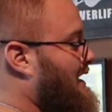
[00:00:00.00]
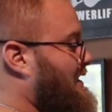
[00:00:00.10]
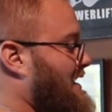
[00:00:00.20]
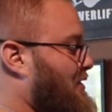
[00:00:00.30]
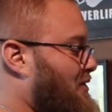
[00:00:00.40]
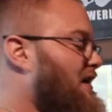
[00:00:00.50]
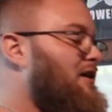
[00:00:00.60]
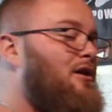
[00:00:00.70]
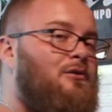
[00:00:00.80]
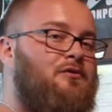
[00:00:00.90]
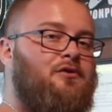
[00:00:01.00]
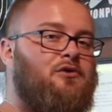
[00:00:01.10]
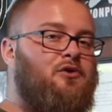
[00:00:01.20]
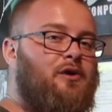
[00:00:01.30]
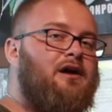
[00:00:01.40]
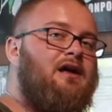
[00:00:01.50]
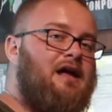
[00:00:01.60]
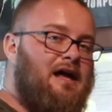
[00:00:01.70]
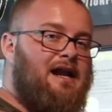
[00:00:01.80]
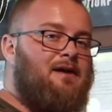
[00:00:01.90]
get that thing going real quick
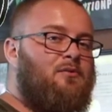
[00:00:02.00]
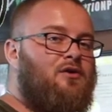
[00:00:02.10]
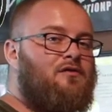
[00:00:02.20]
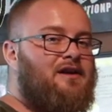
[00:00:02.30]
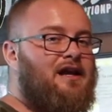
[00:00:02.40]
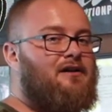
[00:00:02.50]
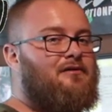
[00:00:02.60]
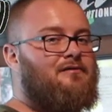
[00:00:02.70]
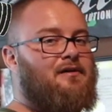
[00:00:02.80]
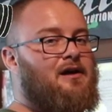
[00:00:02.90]
and at more of an angle.